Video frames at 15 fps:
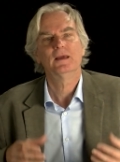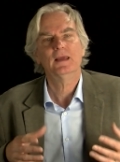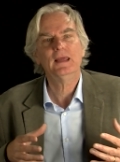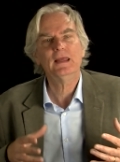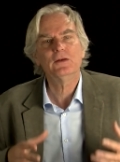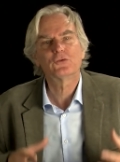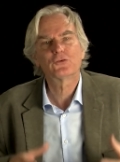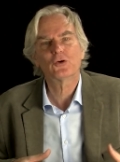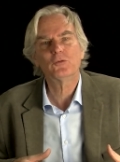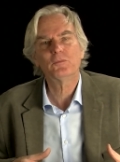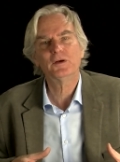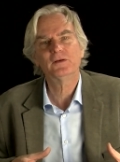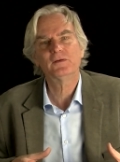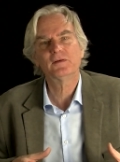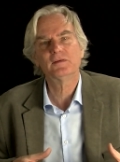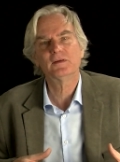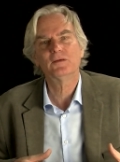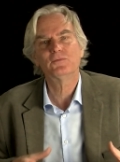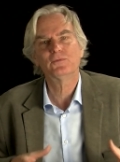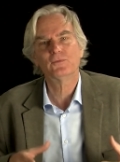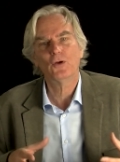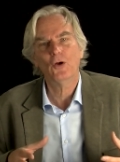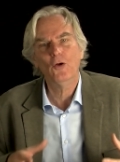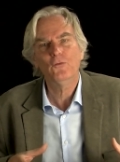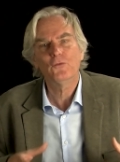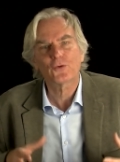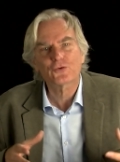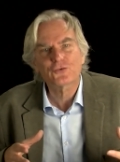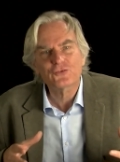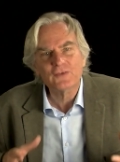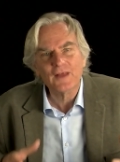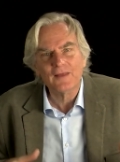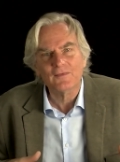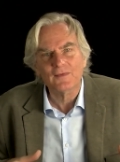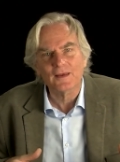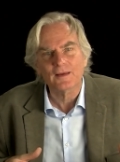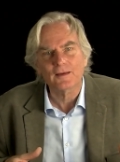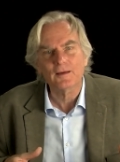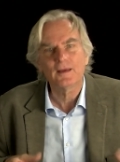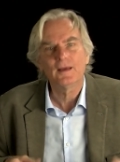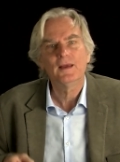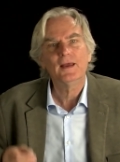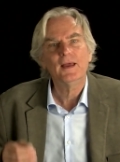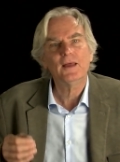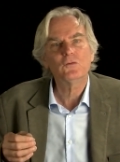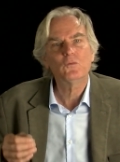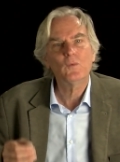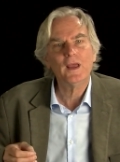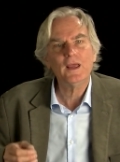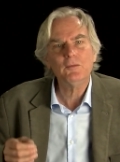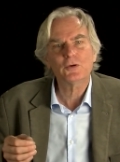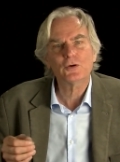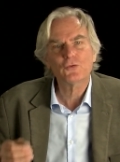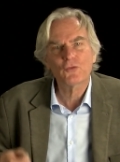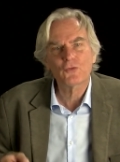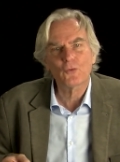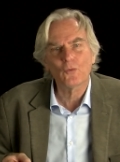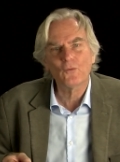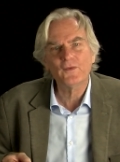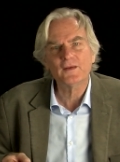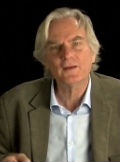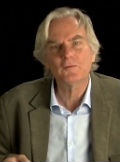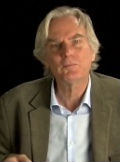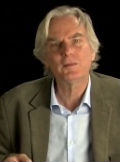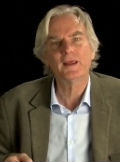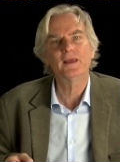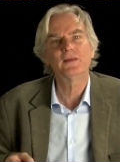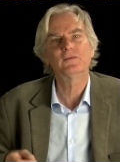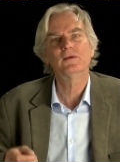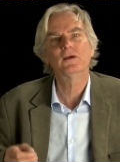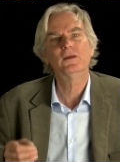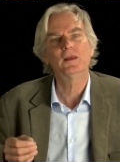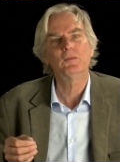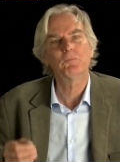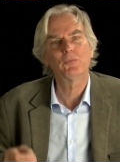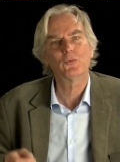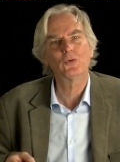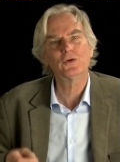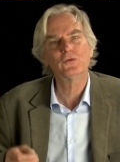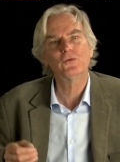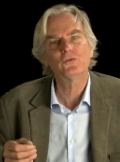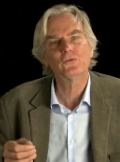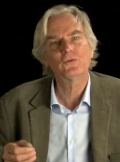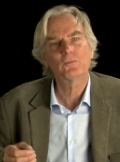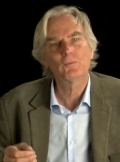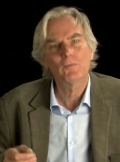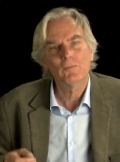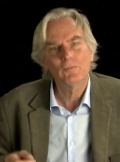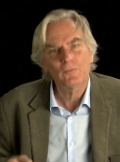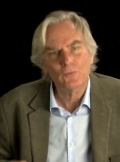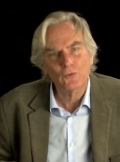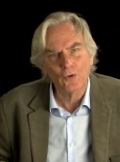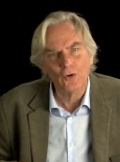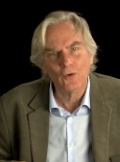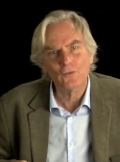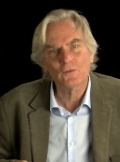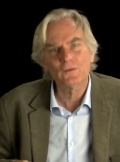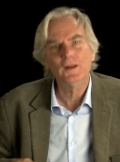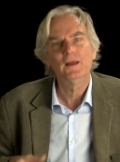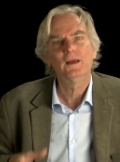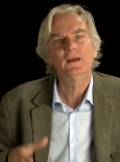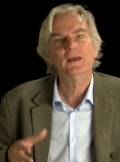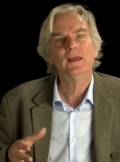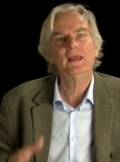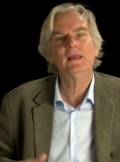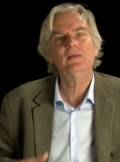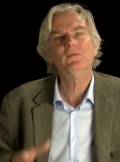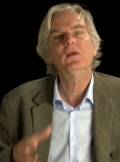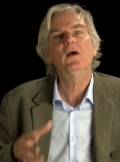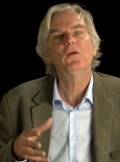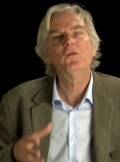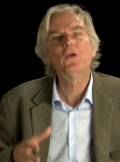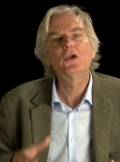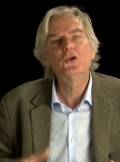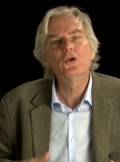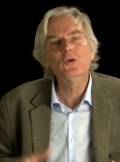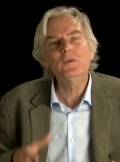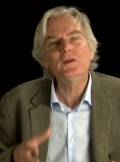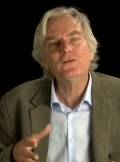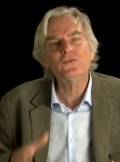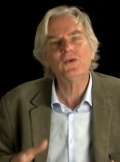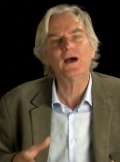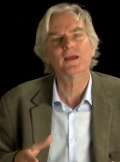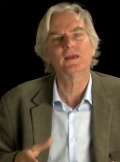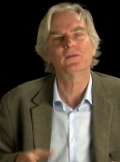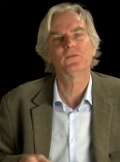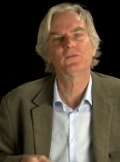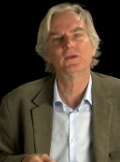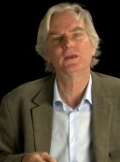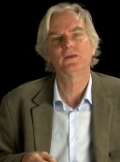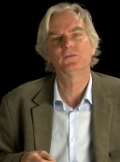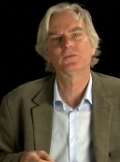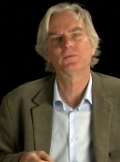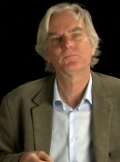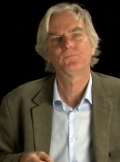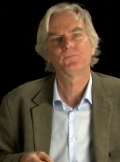interpretative understanding. And Weber thought that it played an important role in the human sciences.